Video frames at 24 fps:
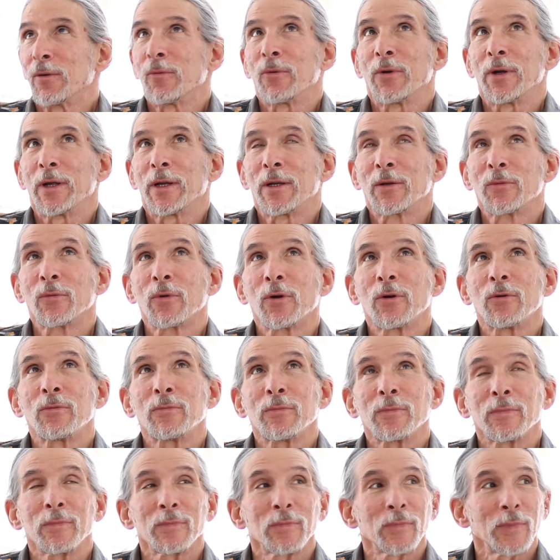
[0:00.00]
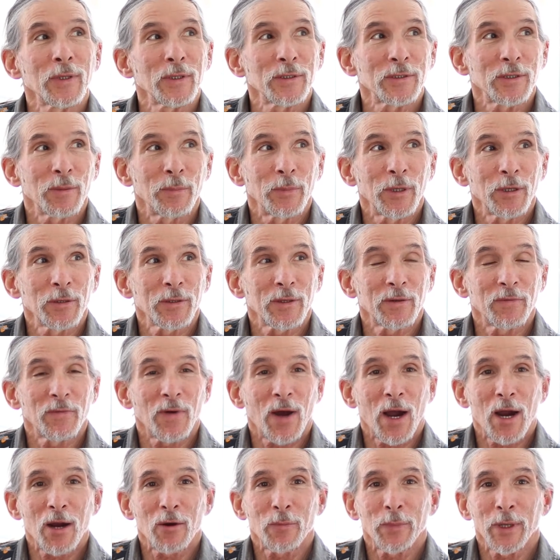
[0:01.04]
We're in a room, it's a built
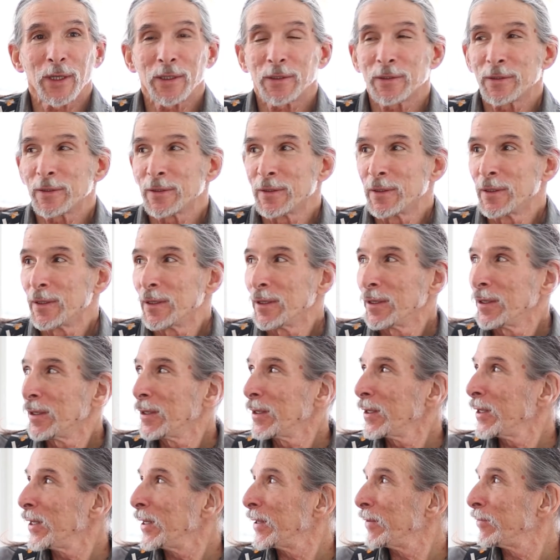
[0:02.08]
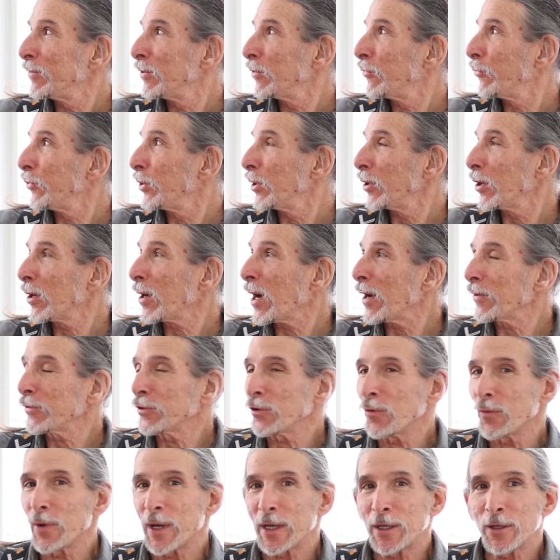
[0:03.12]
environment. Even if we look out
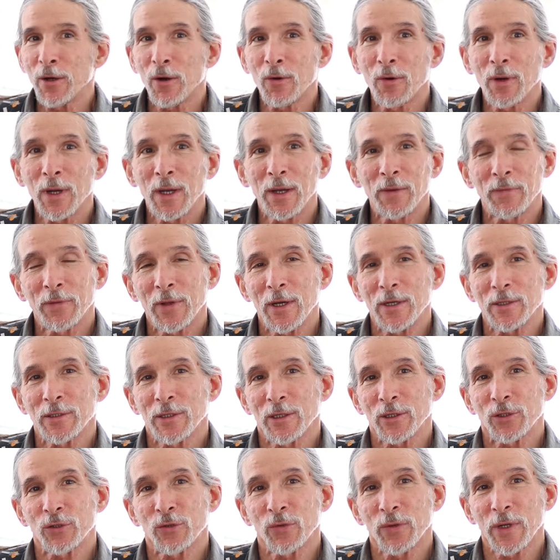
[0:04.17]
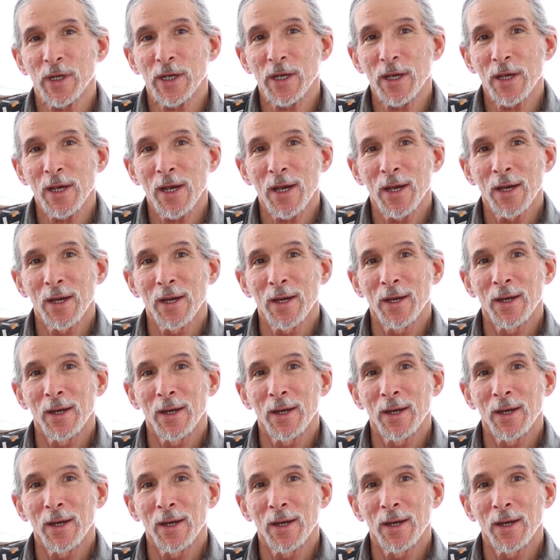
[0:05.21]
the window, if there's a tree,